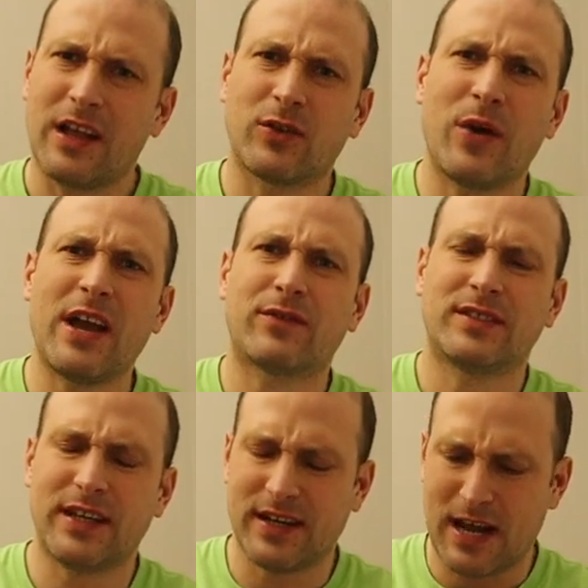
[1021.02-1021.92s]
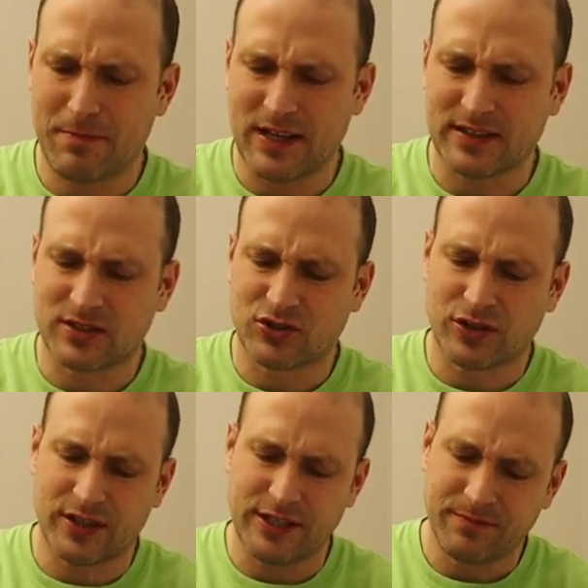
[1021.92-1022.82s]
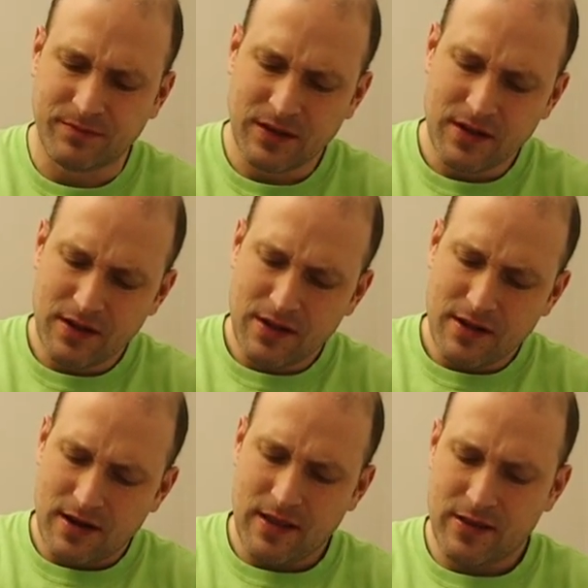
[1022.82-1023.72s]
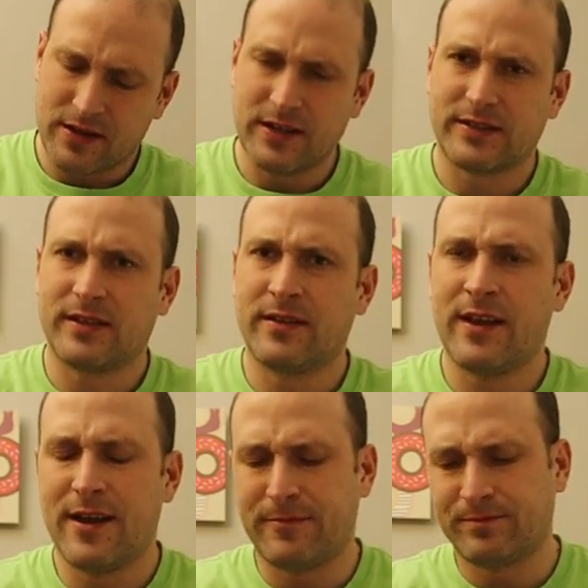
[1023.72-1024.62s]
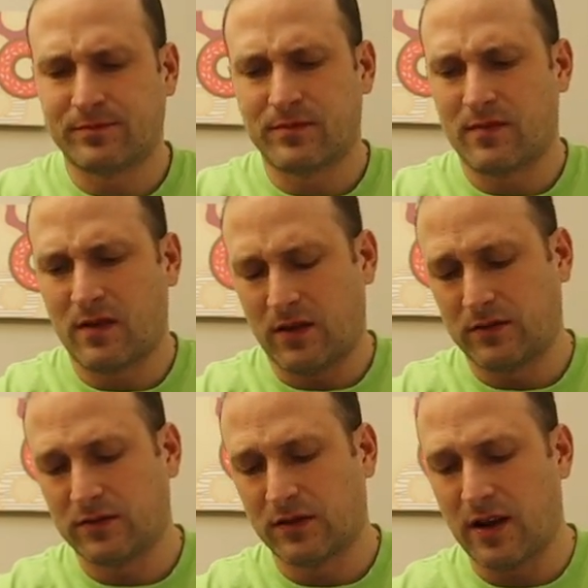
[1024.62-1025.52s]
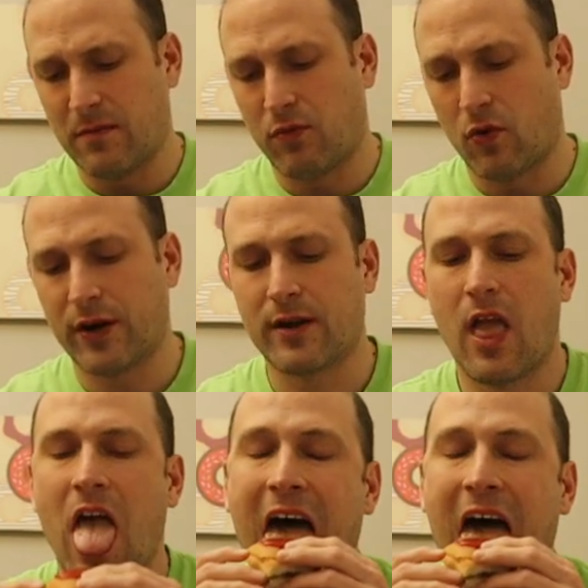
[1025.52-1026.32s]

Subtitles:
Like the way you have to set it up, like it's tricky, and then the kids in there, it's kind of boring.